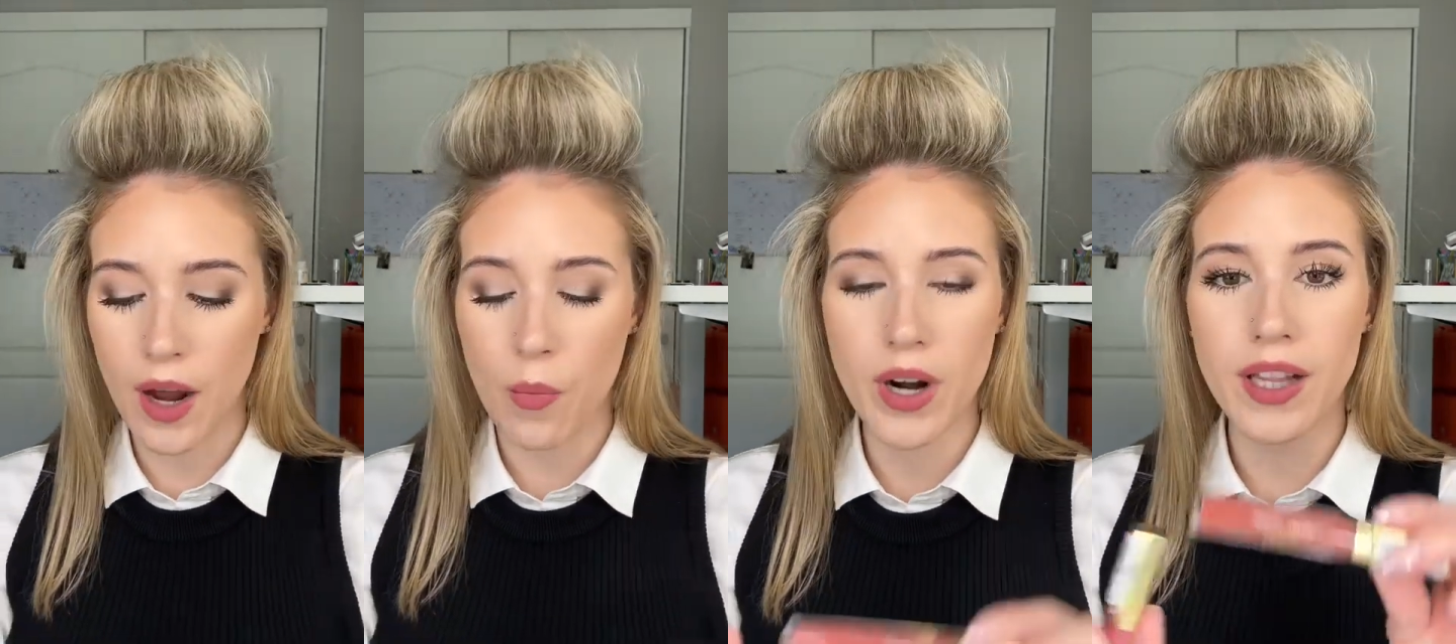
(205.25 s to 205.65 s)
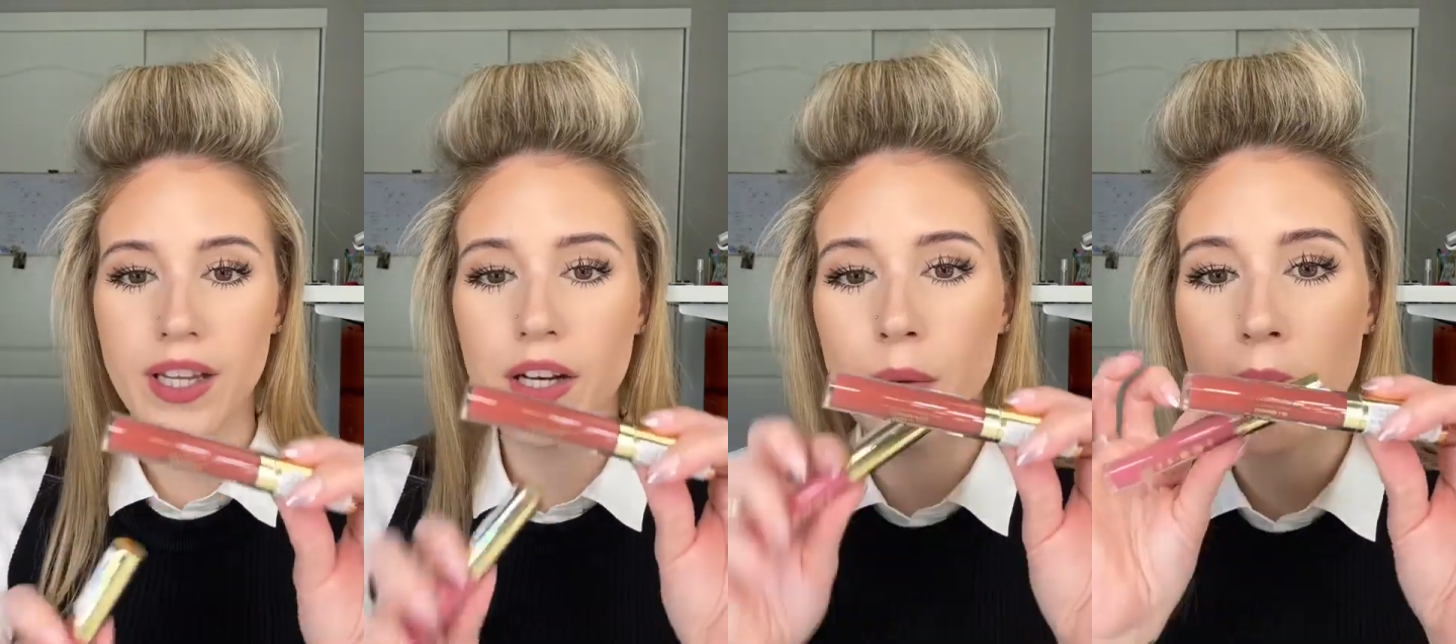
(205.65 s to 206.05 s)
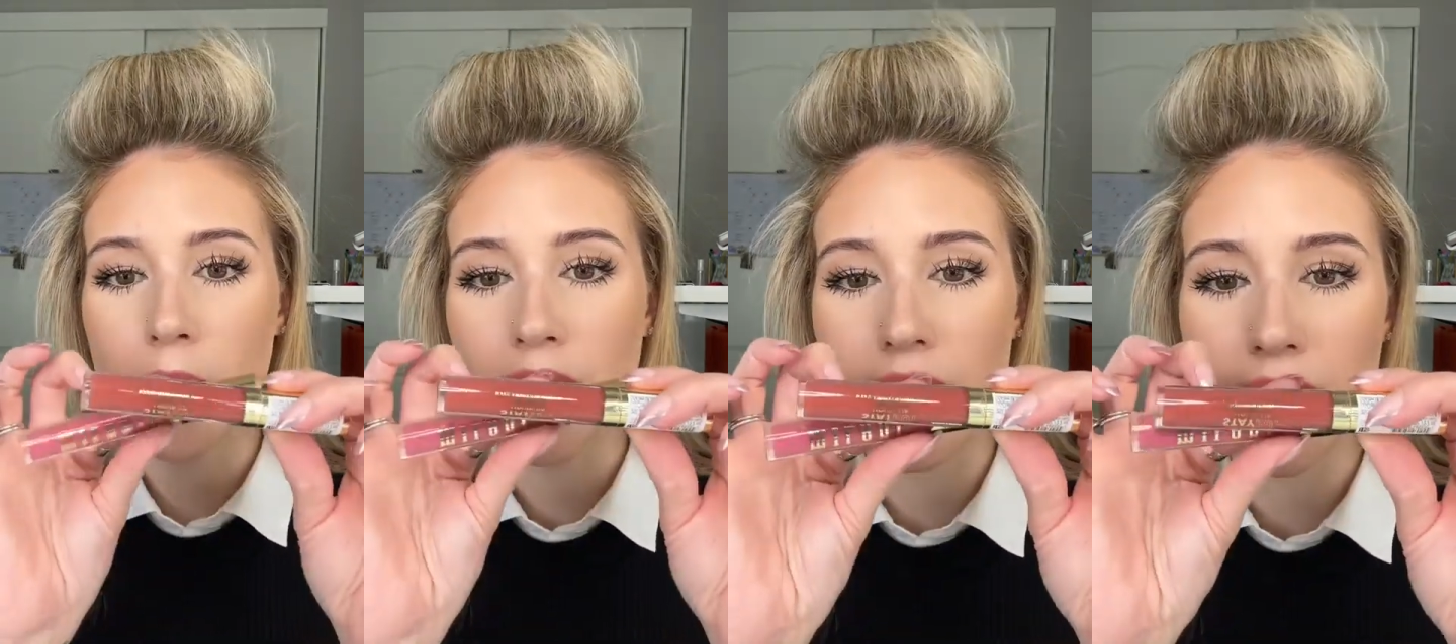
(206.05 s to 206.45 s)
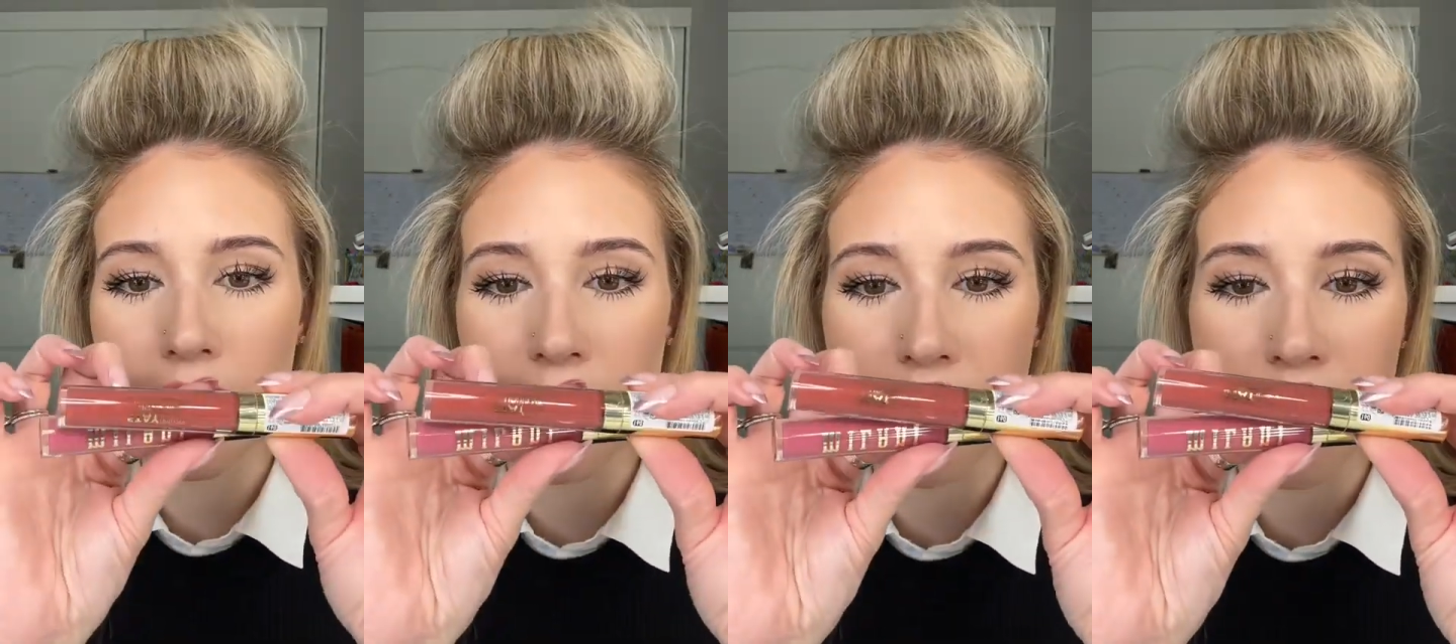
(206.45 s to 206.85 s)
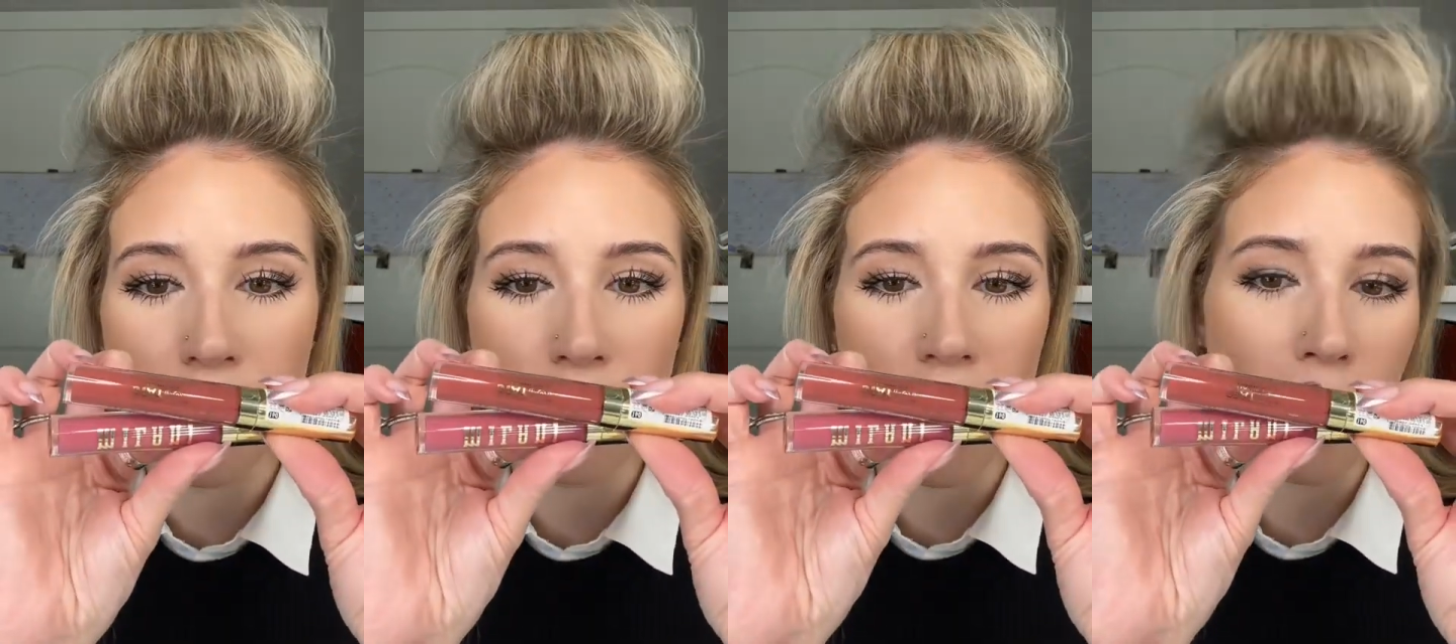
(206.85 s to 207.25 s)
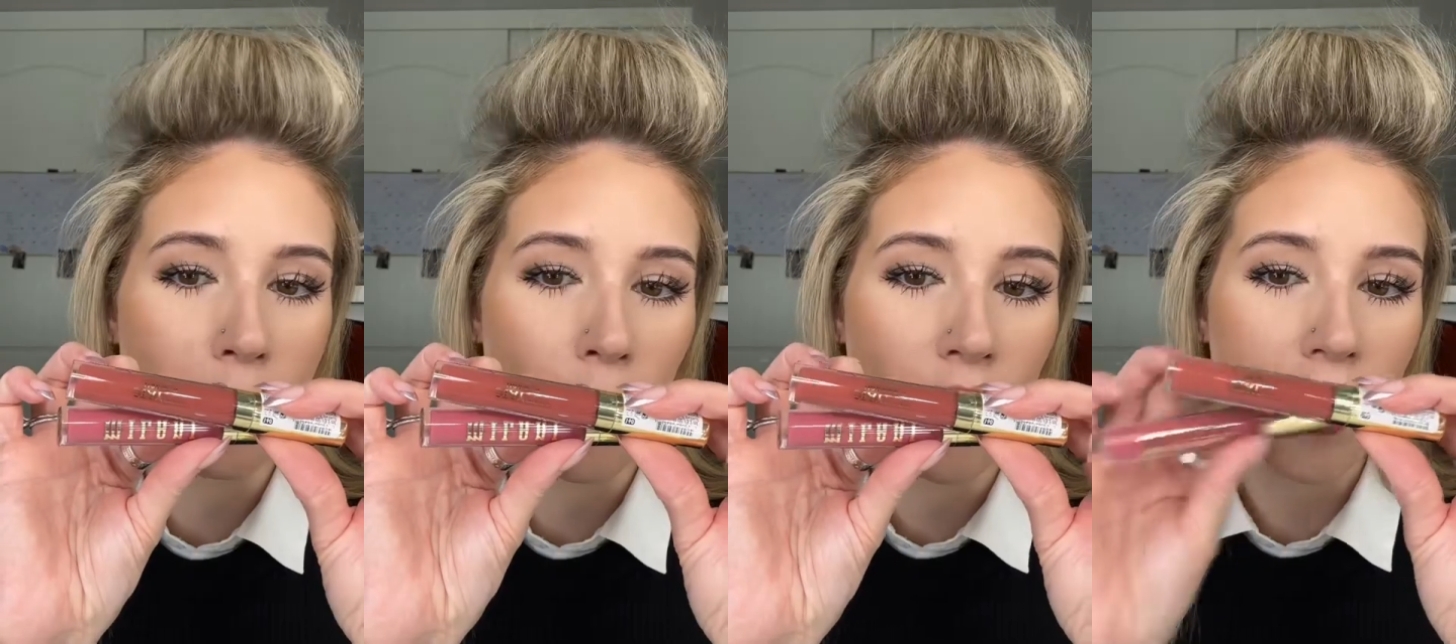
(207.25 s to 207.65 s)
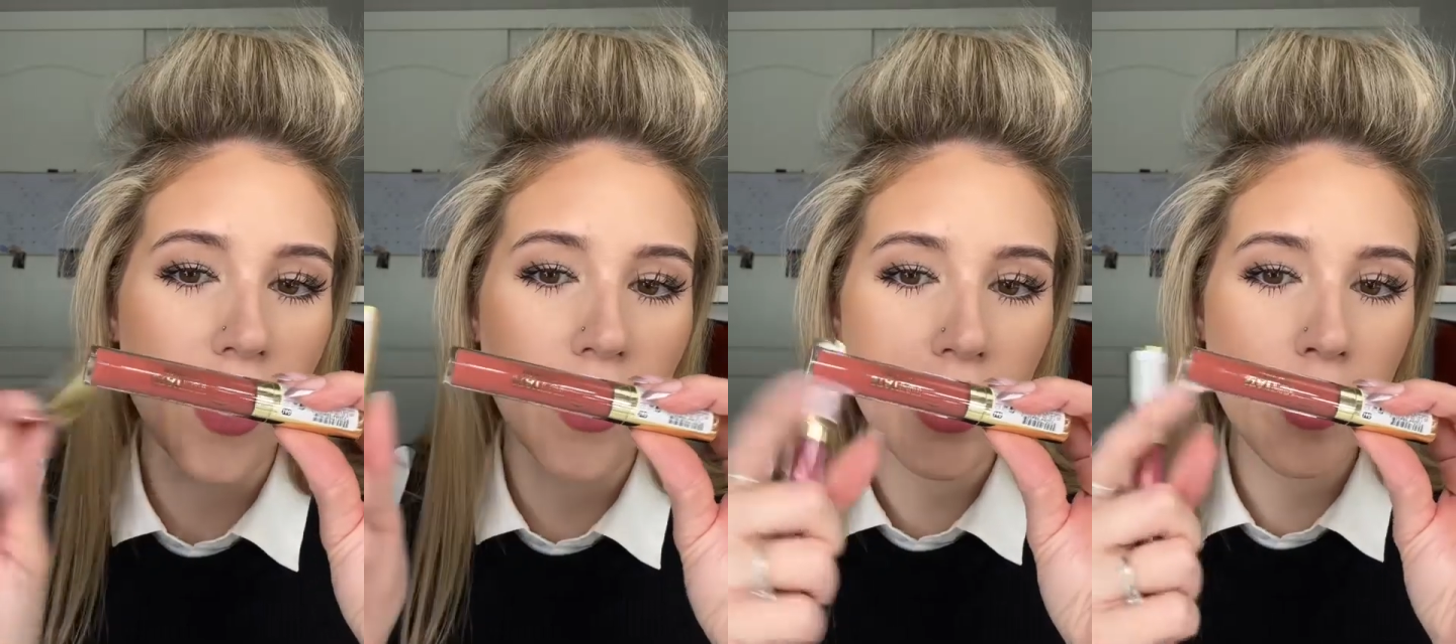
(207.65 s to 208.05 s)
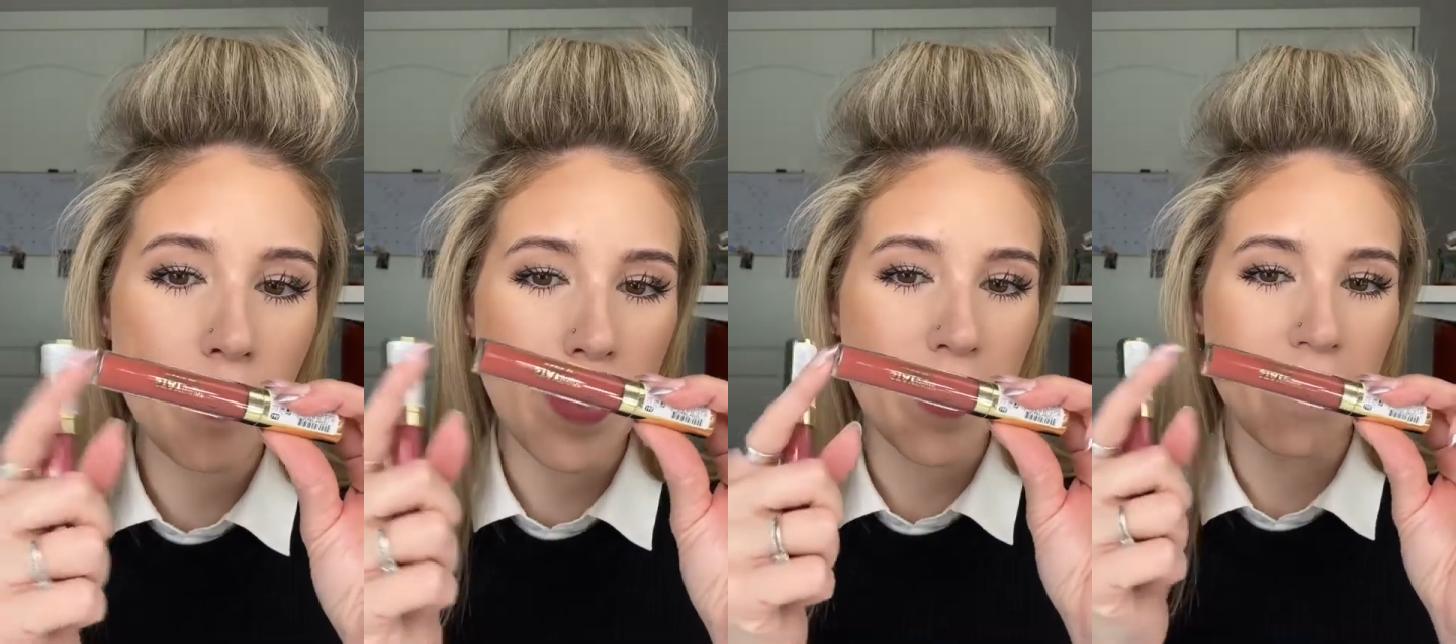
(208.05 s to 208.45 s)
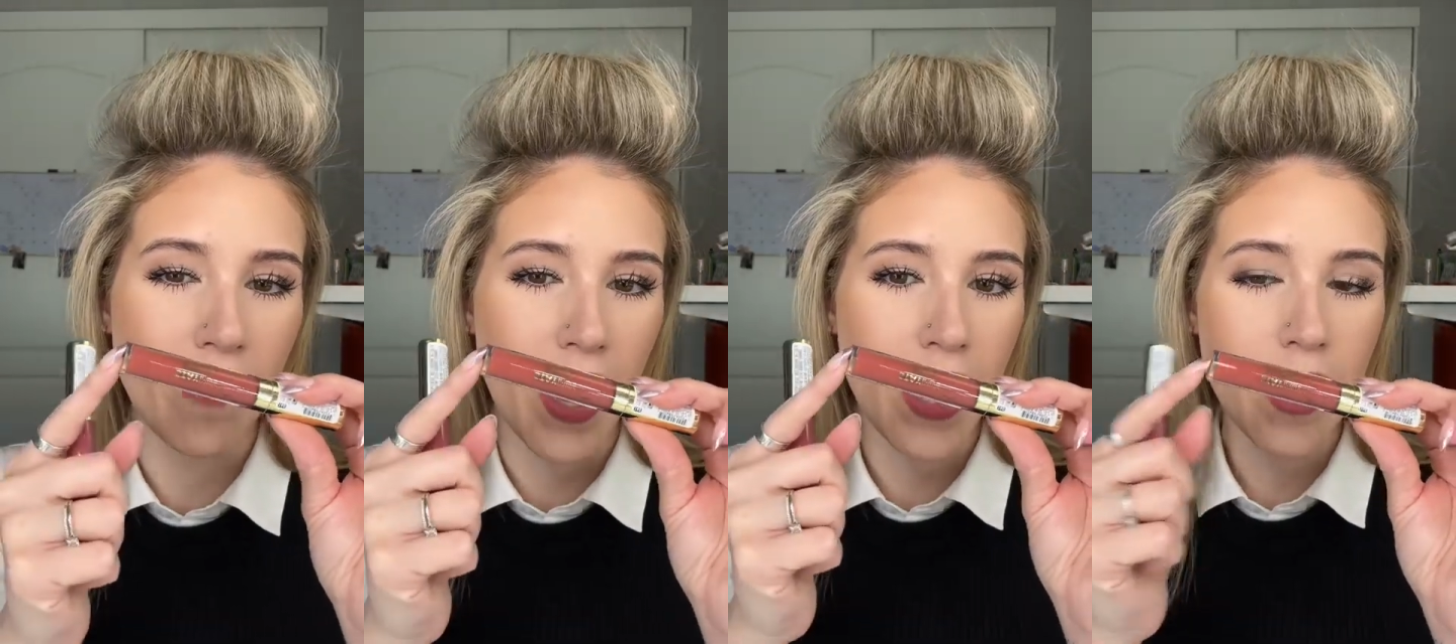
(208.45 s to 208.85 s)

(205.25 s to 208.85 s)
I want a little bit of a different like burnt color, maybe Vibe.